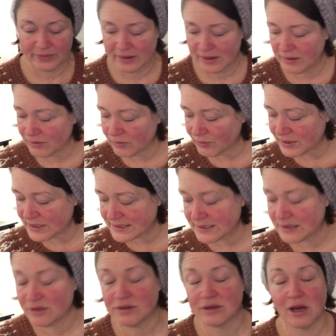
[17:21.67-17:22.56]
And the
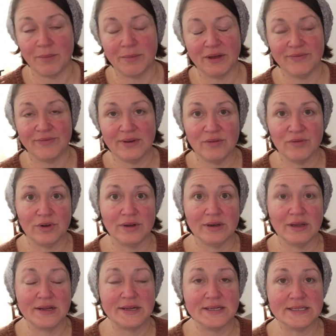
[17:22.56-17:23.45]
reason they're not my favorite
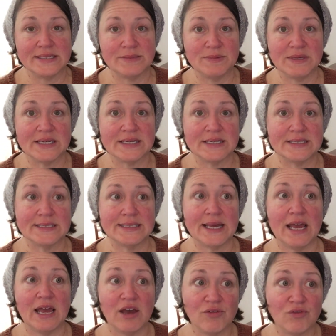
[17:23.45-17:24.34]
knit is because
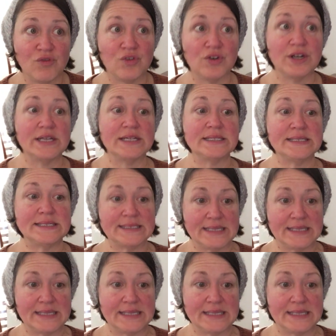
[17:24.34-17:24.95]
every